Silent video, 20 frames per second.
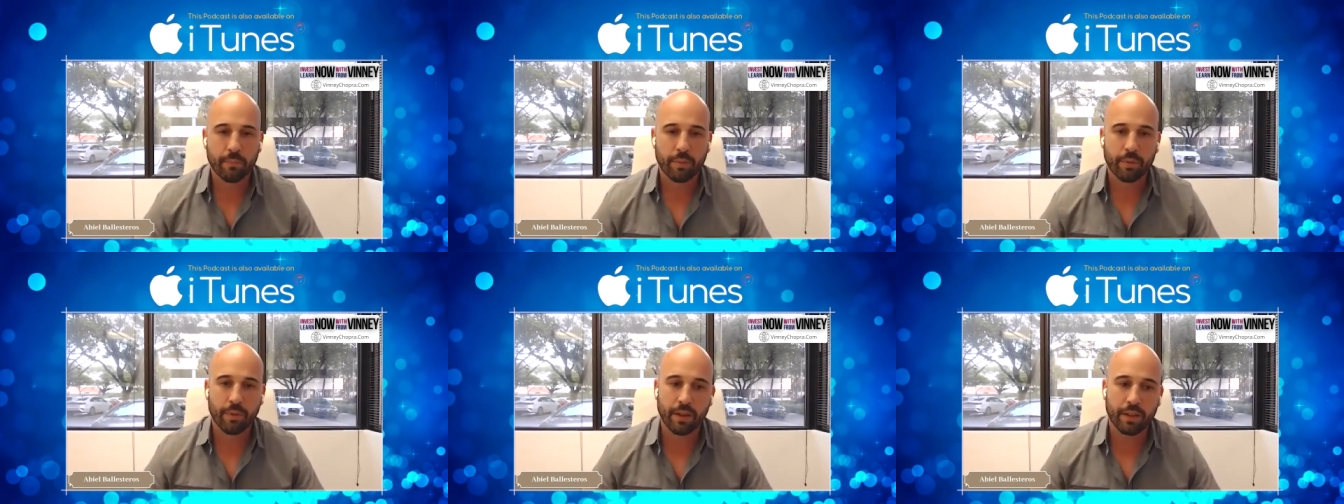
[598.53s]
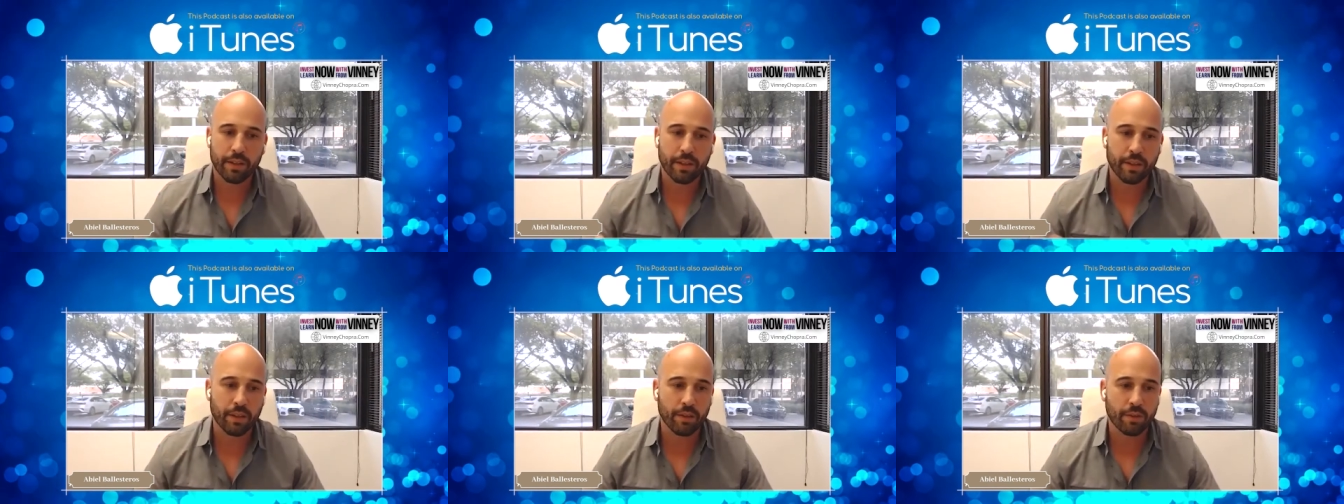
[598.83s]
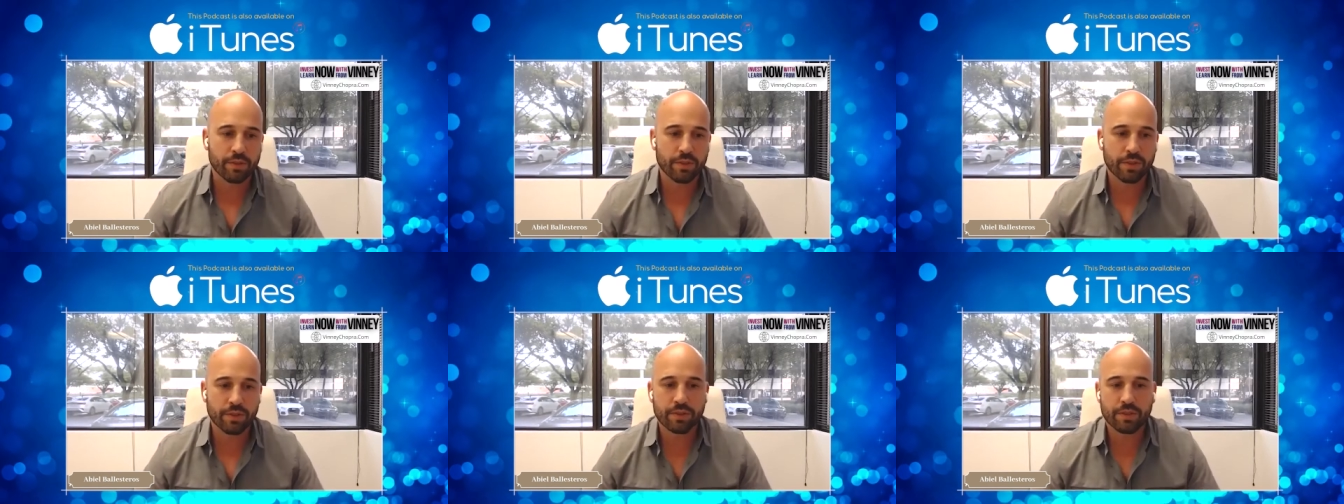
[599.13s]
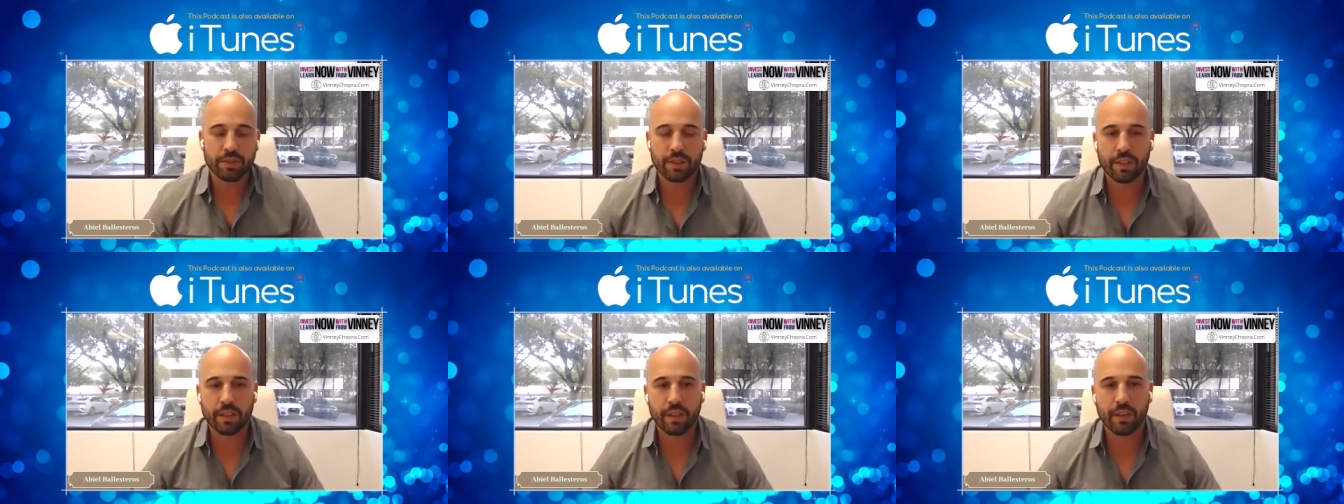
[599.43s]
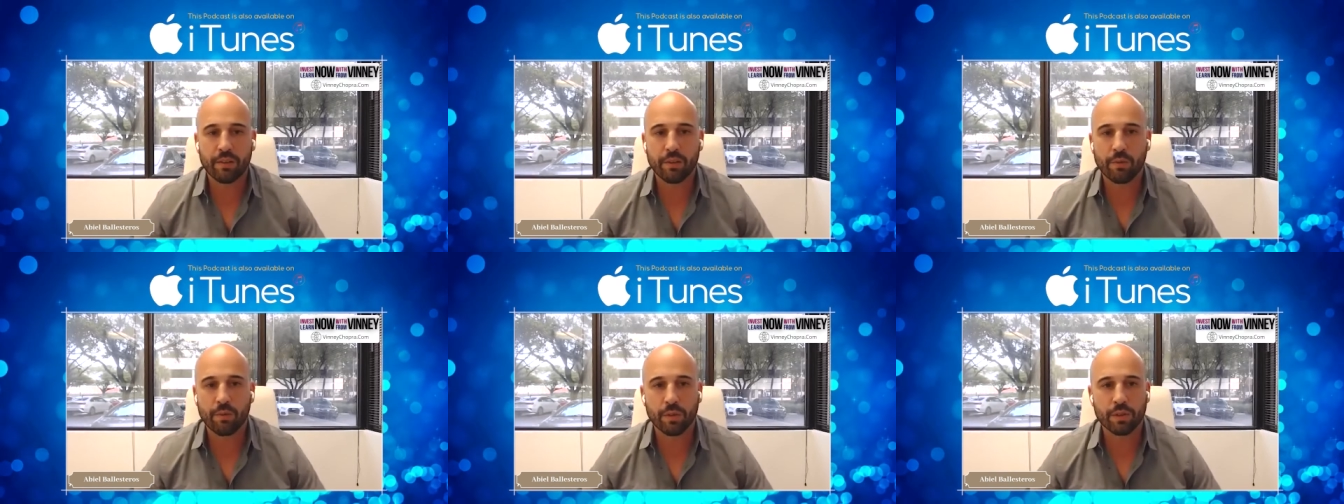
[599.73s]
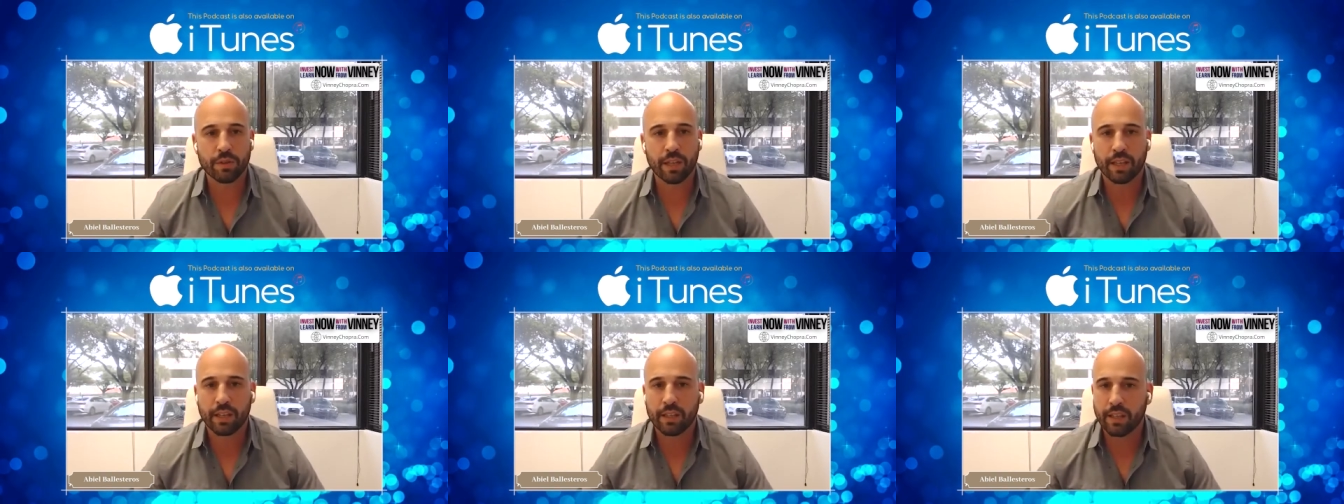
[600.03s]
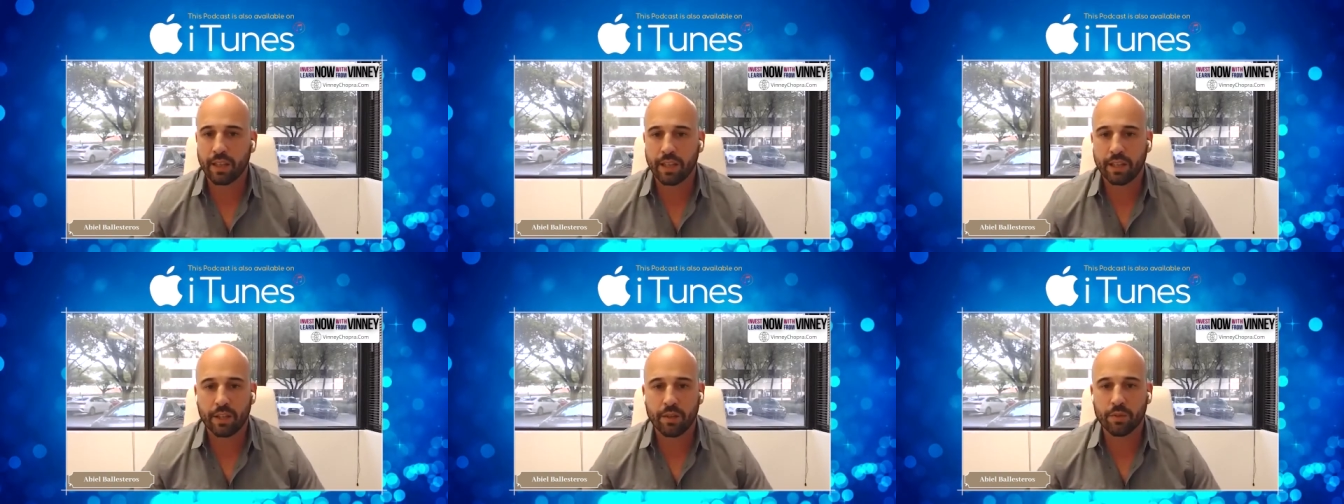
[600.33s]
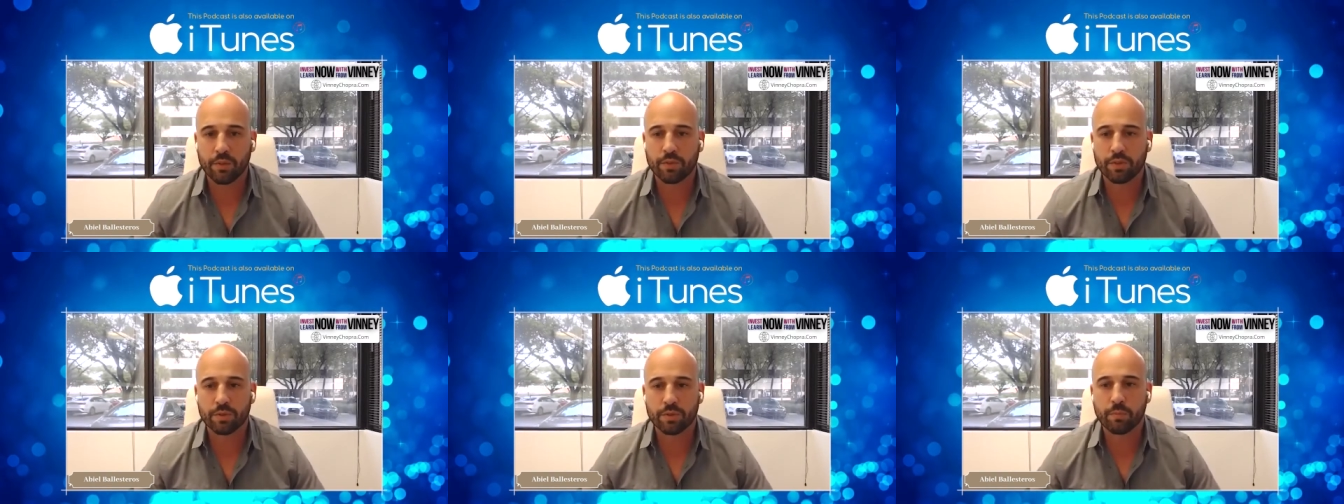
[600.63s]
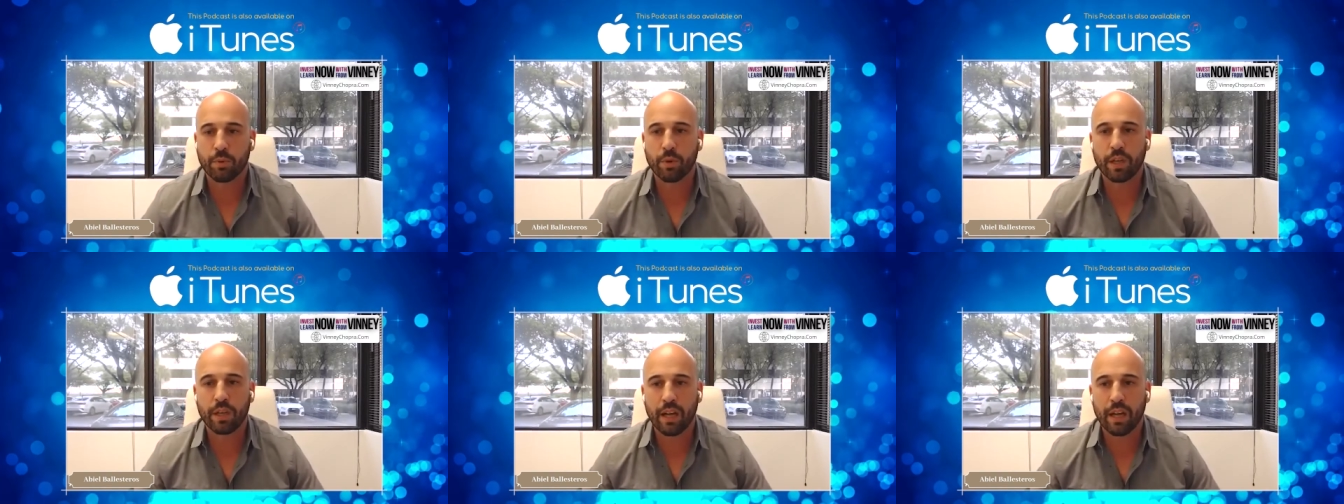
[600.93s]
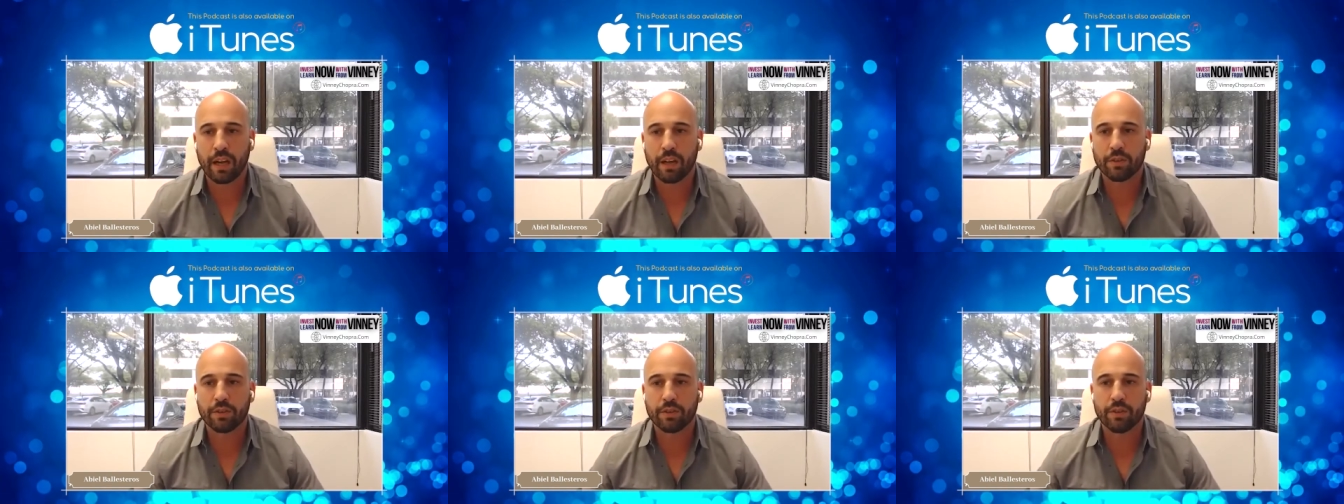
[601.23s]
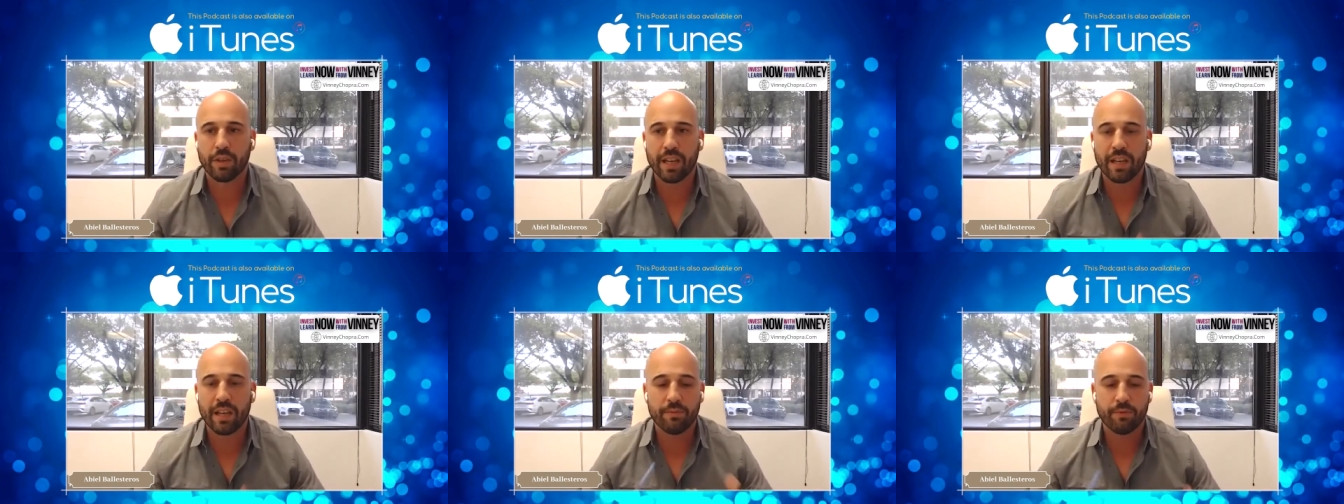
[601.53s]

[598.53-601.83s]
uh, you know just everyone like like you just putting out their